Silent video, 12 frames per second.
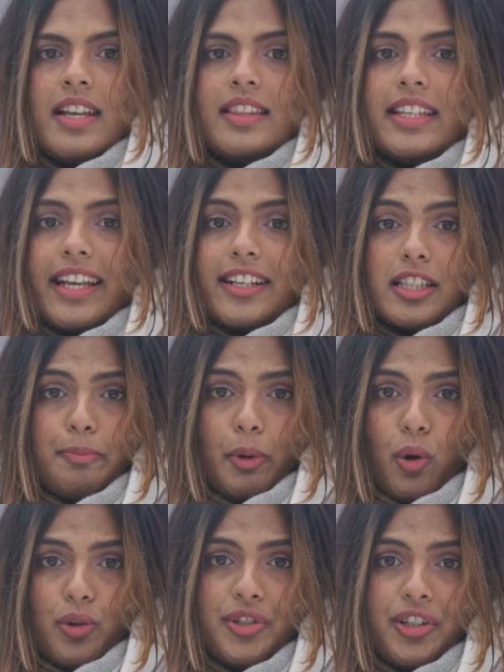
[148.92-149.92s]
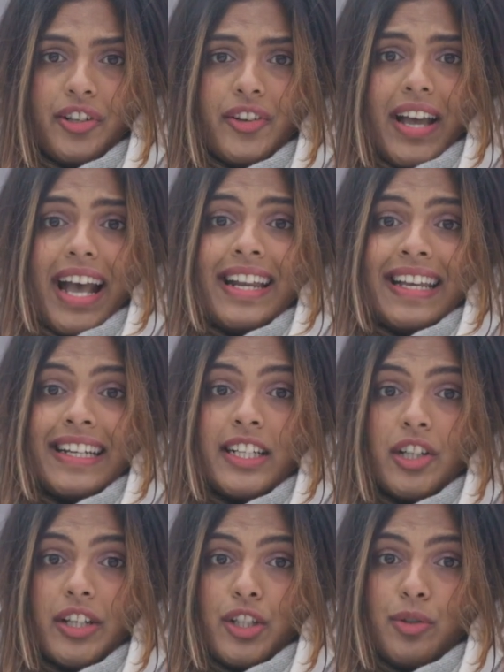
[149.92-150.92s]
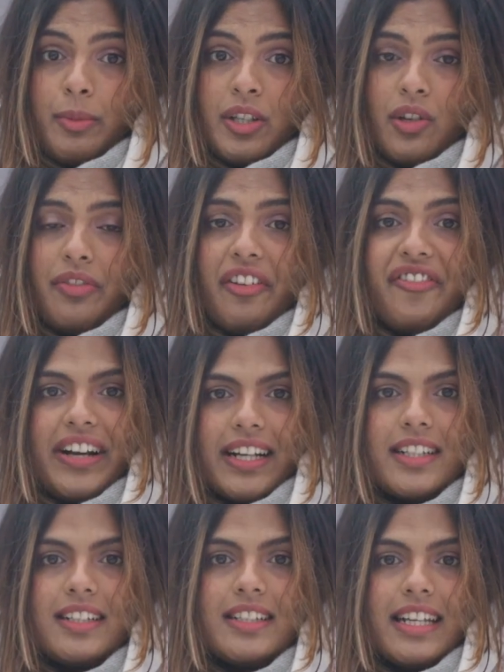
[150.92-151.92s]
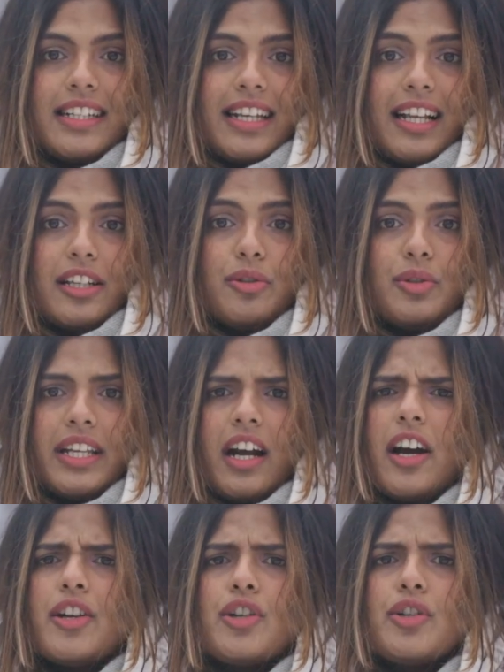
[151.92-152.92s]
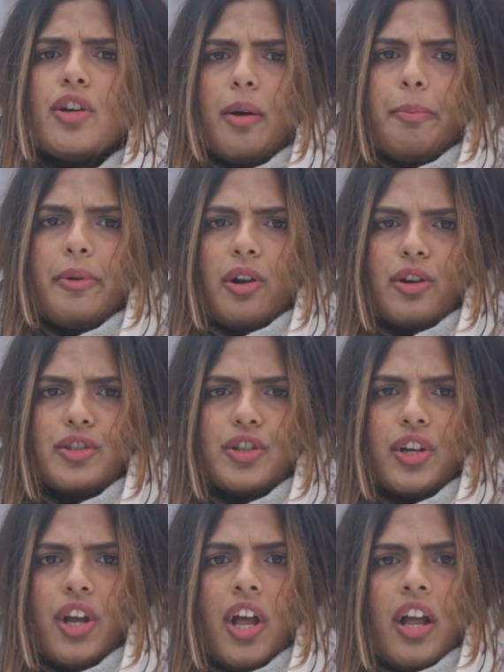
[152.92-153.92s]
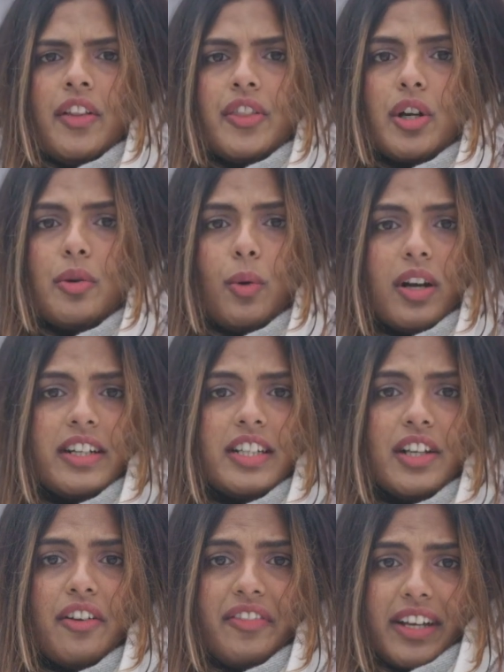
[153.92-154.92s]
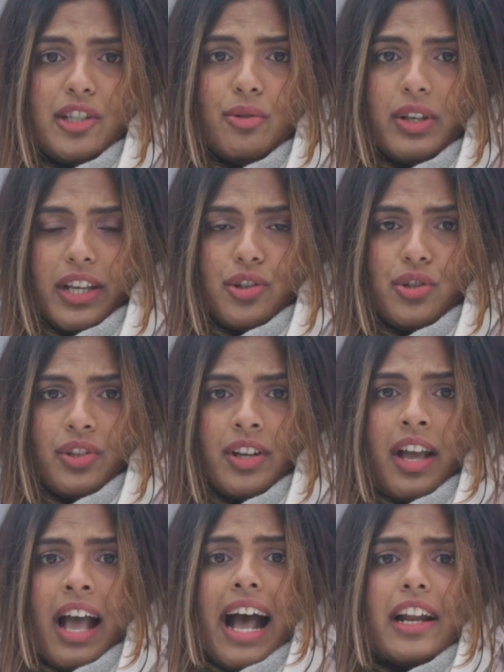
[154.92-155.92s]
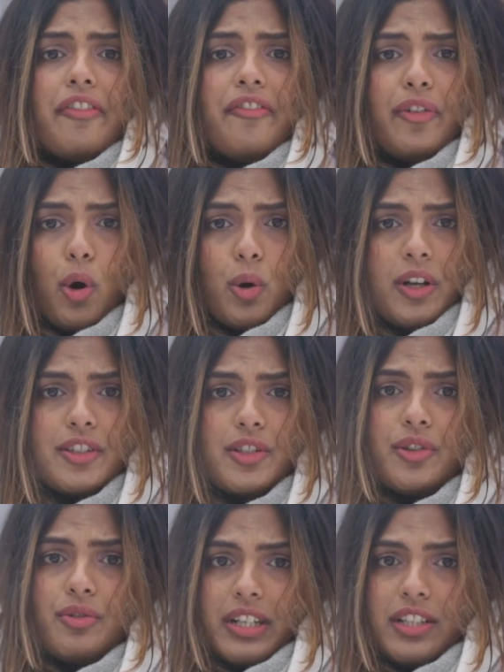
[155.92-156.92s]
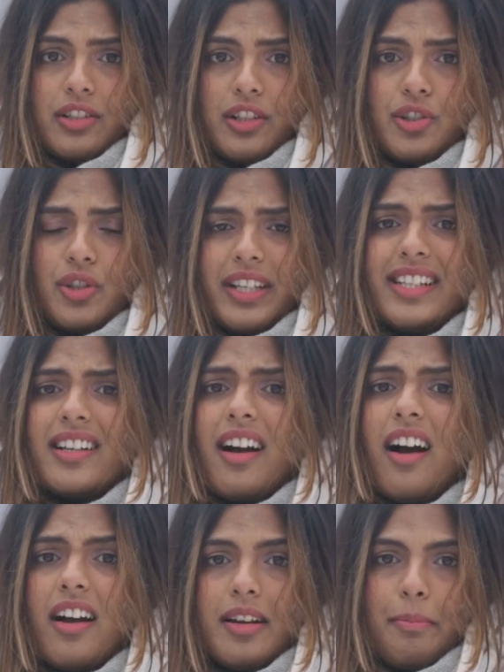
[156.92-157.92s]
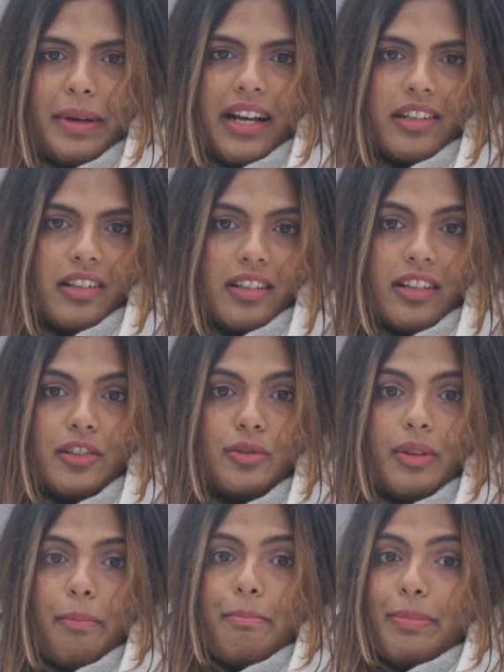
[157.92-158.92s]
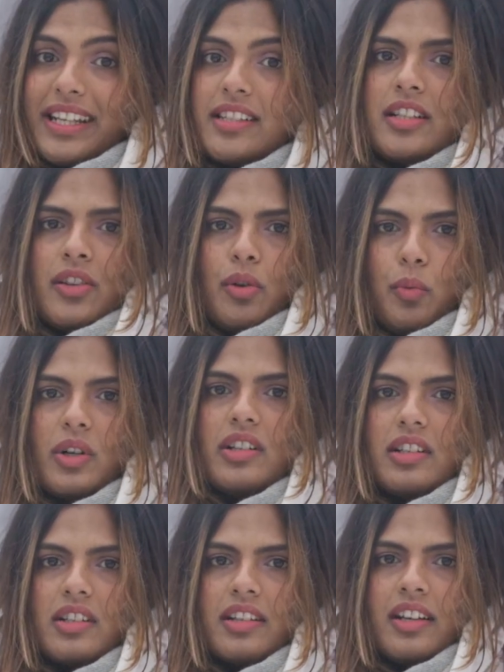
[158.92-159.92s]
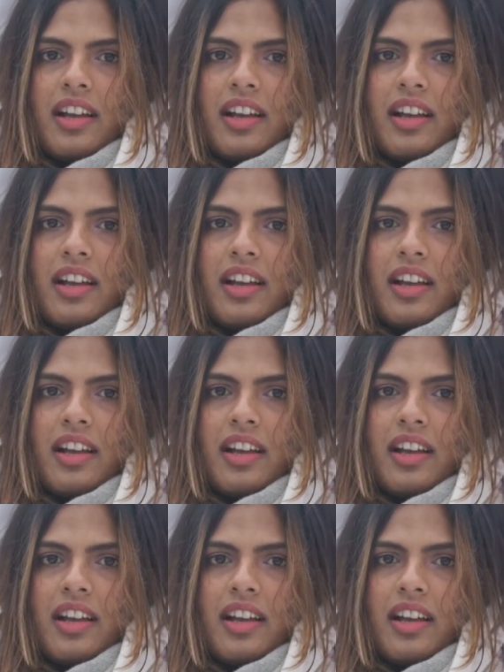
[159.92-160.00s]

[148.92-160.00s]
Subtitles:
The exposure and encouragement of the faculty at LUT are top-notch. The quality of education and focus on research is unparalleled to the best in the world.